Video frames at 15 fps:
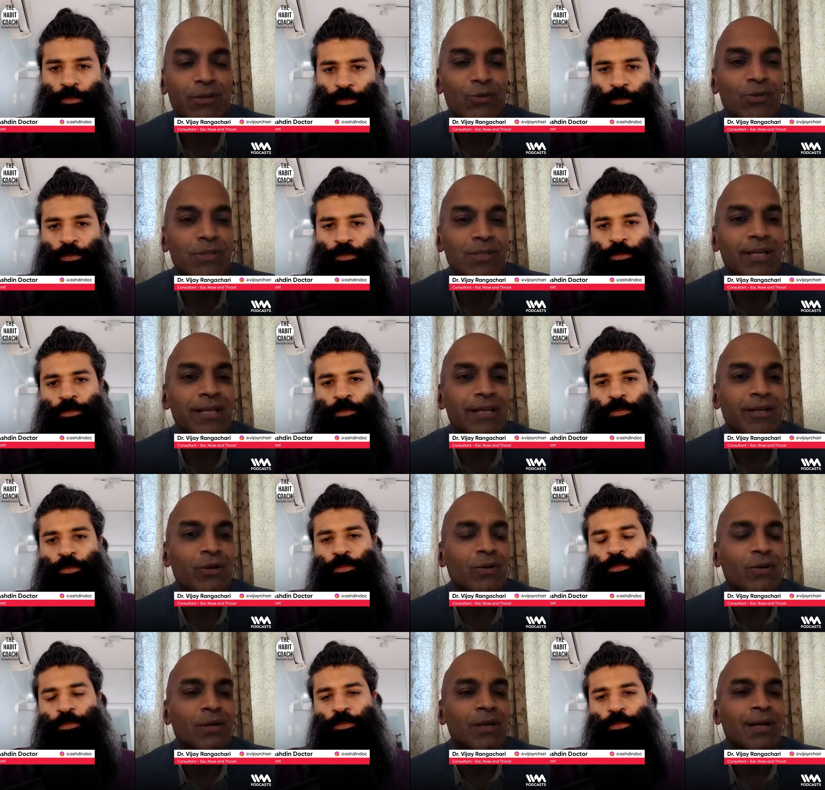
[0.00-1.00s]
Speaker 1: No, it's like
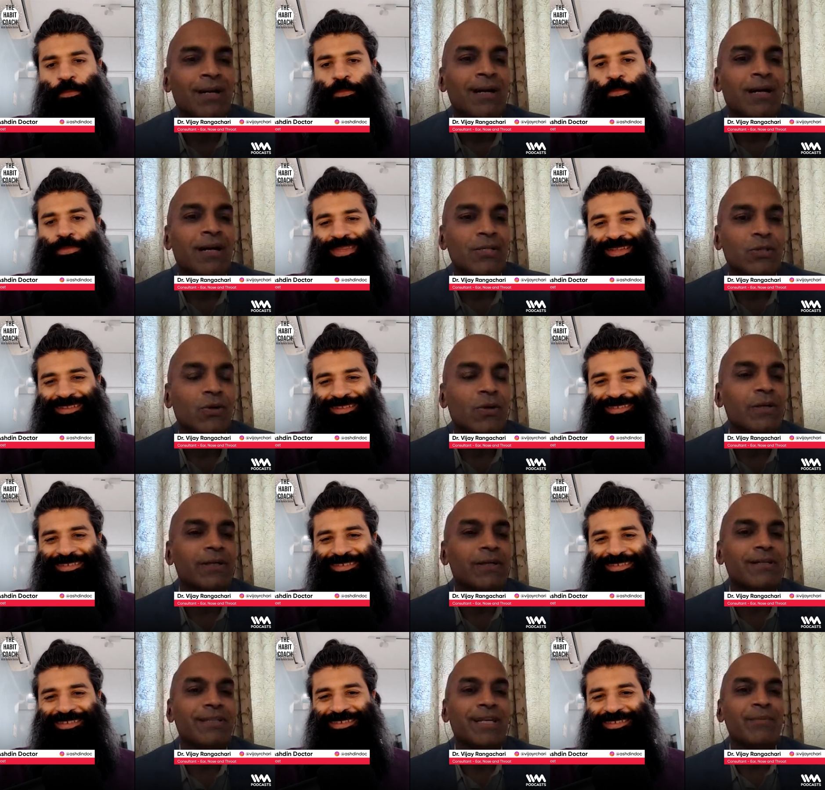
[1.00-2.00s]
you're
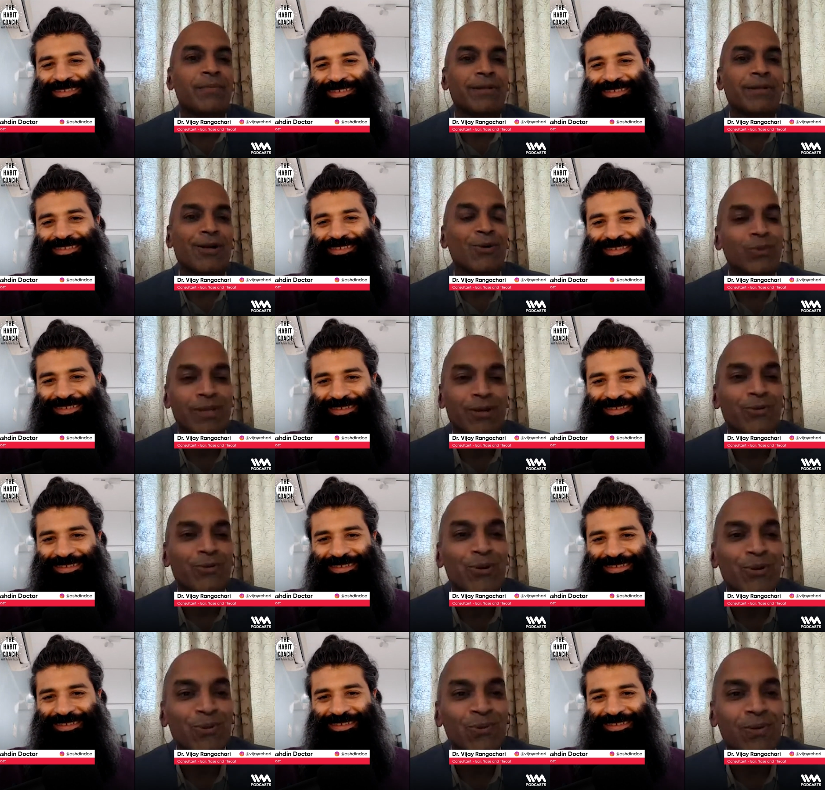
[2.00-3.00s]
assaulted them. Now they are
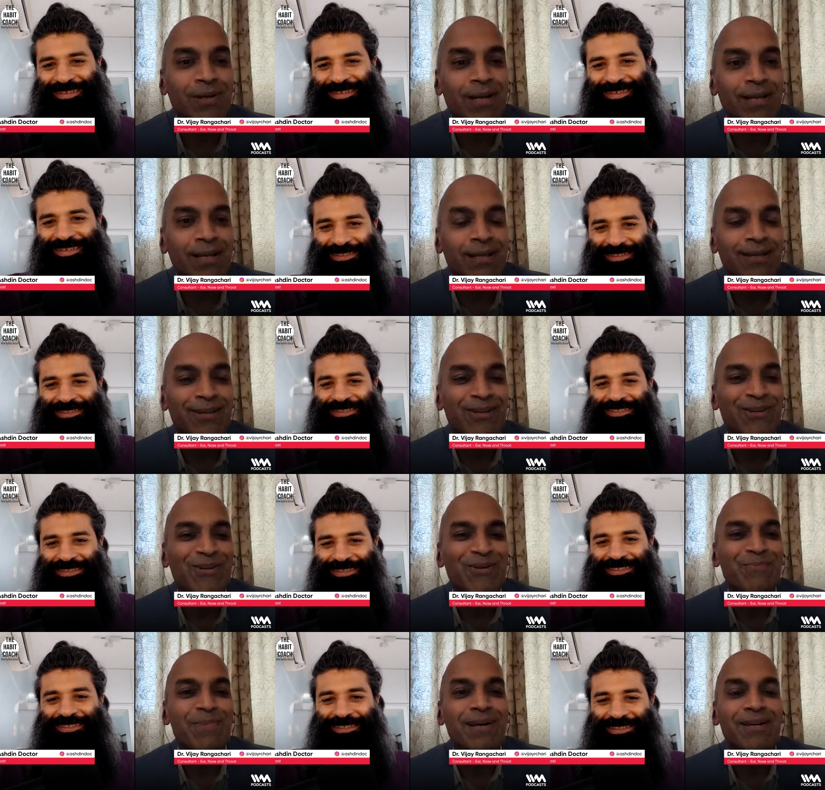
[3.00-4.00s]
going to cry.
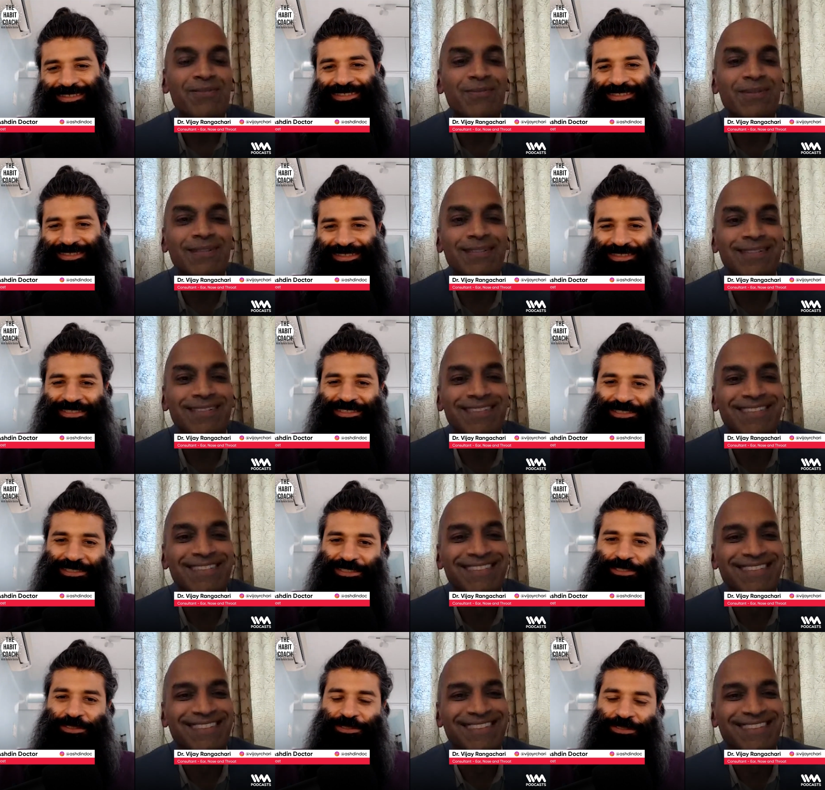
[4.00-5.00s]
You bear with it.
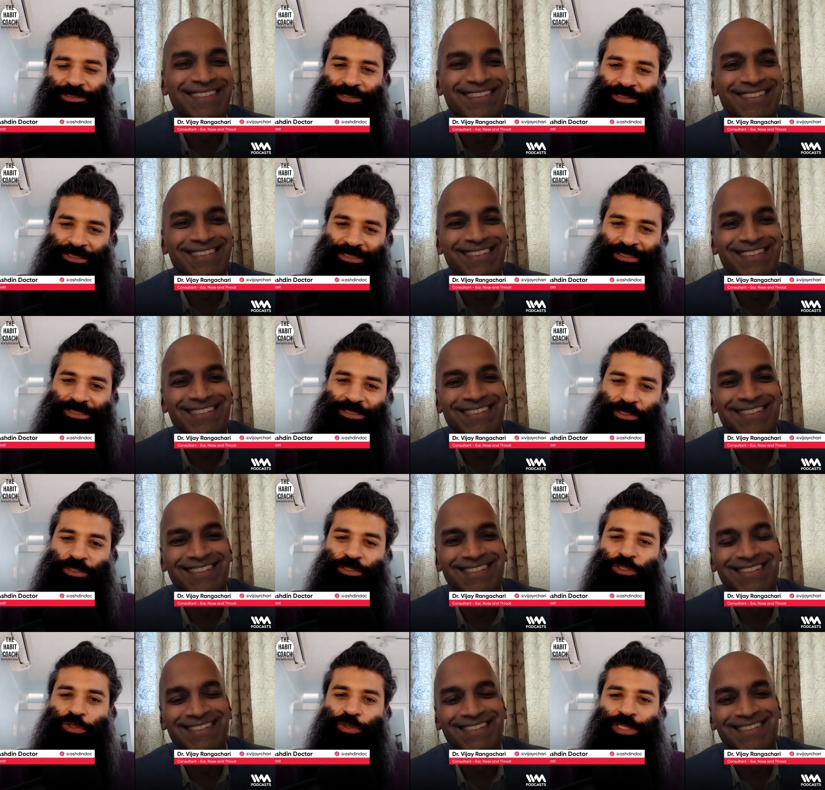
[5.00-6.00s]

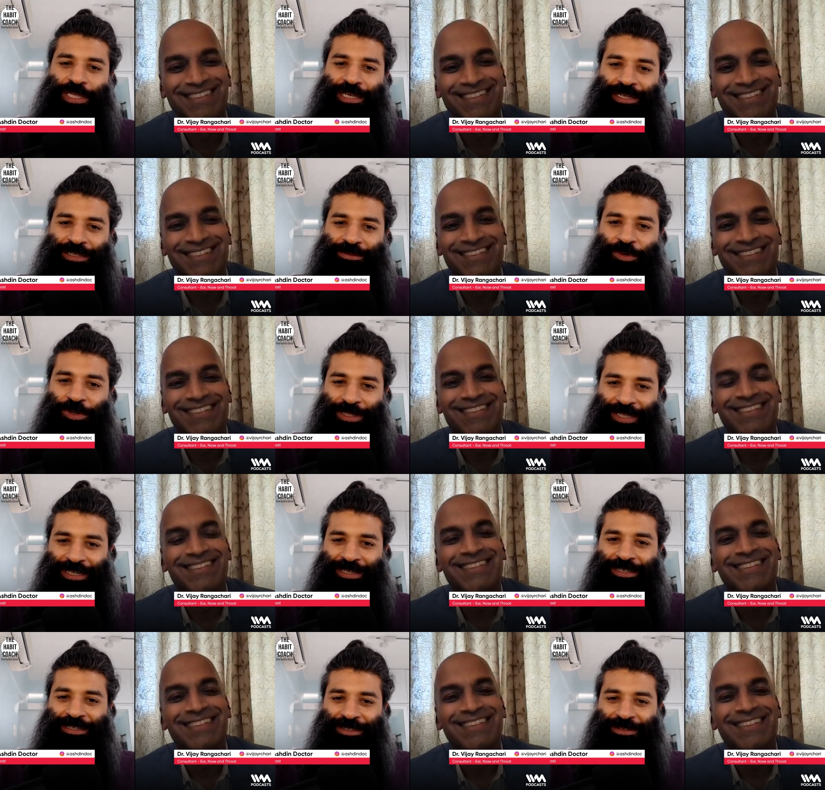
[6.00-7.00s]
Speaker 2: So it's soothing it more
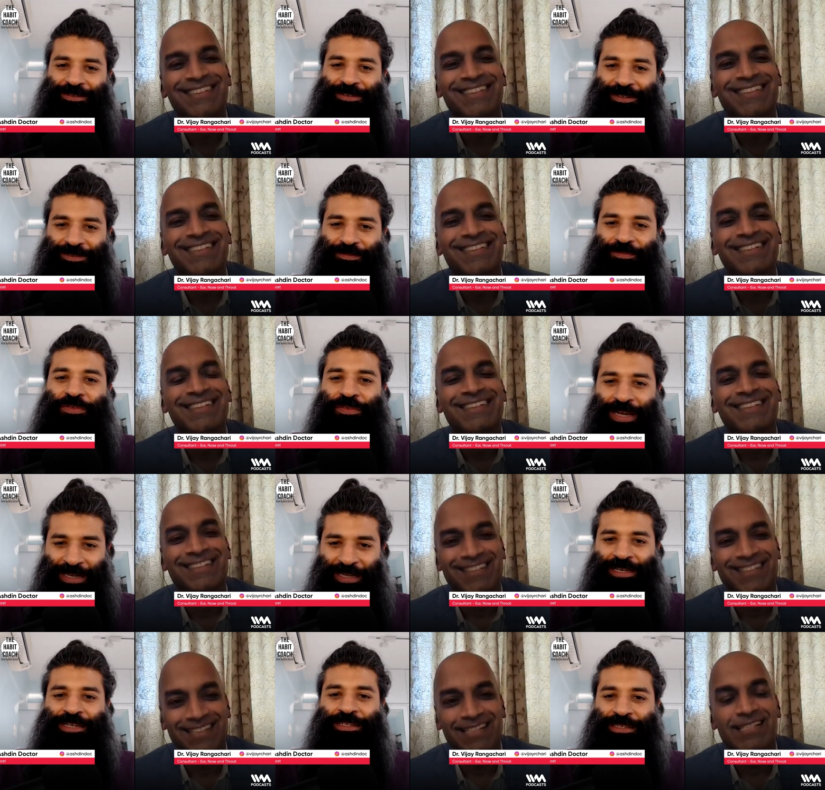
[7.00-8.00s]
than
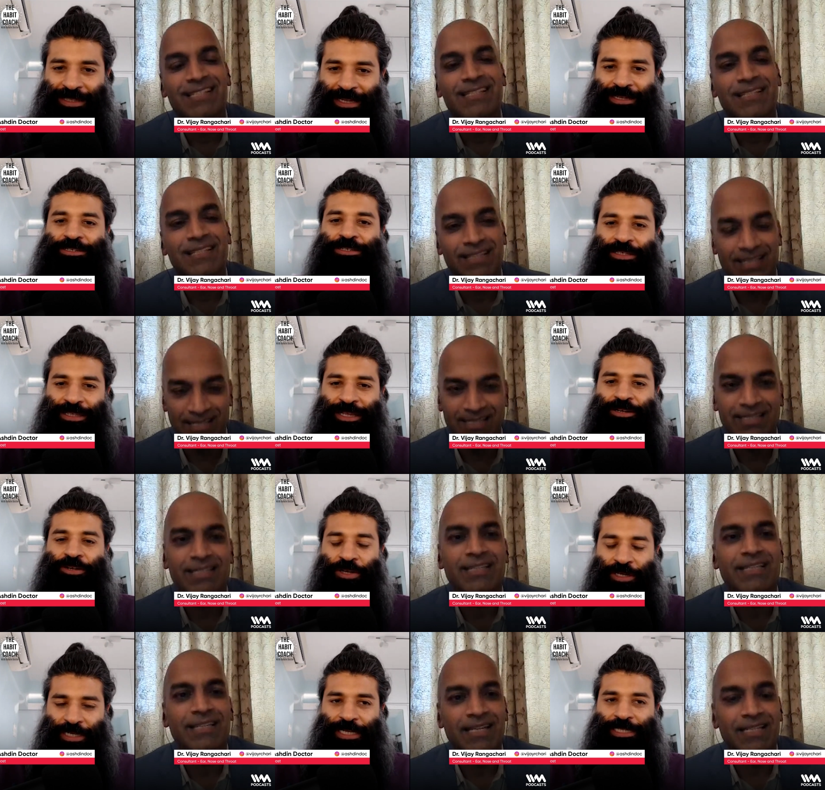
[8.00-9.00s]
preventing yes, it in that yes, in that
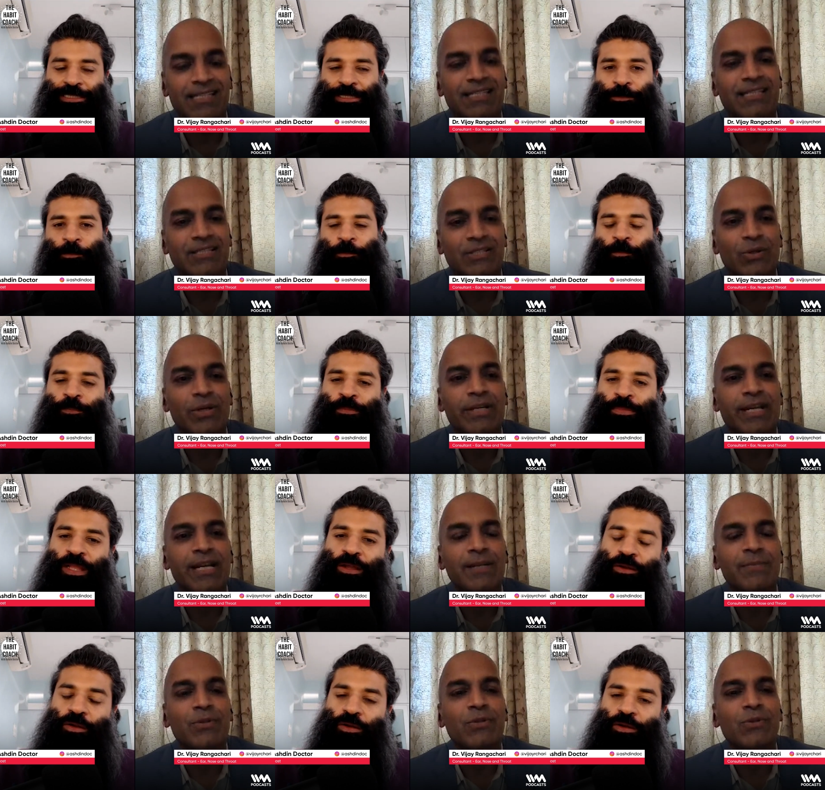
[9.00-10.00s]
context.
Speaker 1: Yes. So it
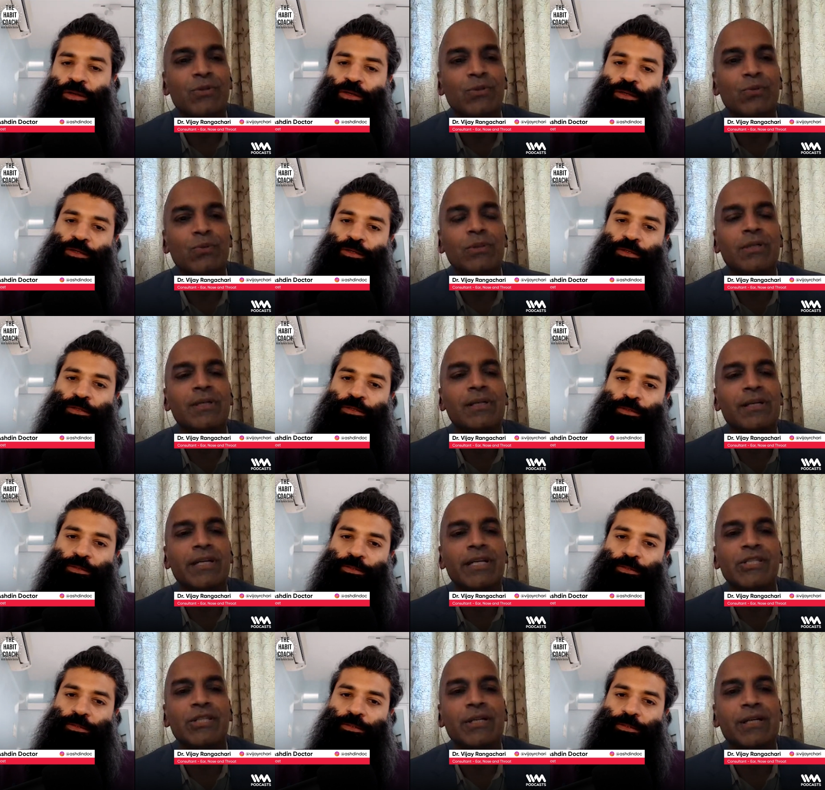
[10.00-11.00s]
helps to soothe and
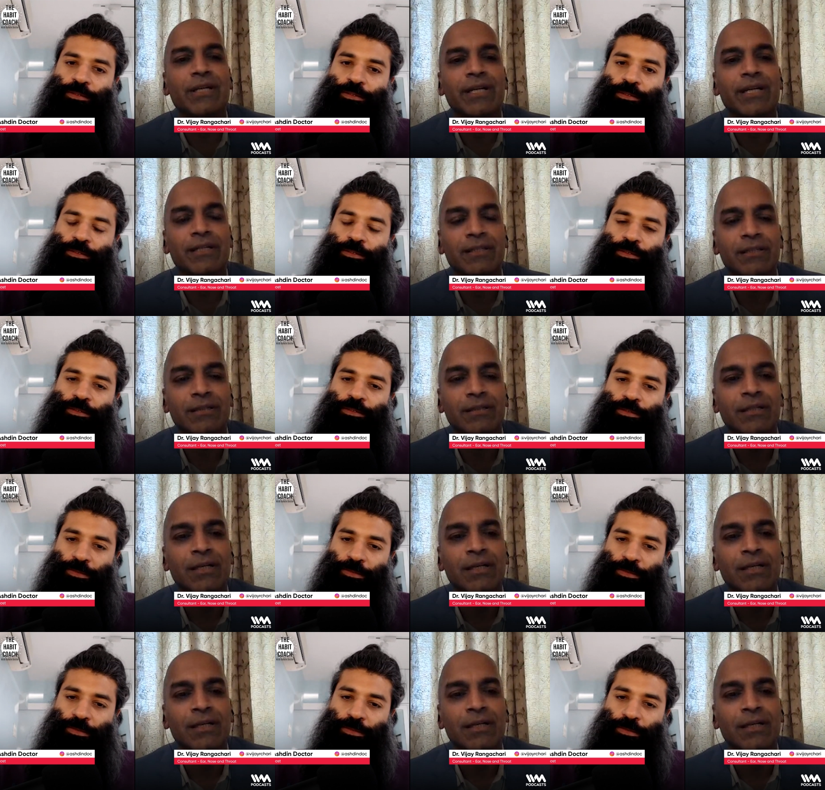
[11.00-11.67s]
regenerate the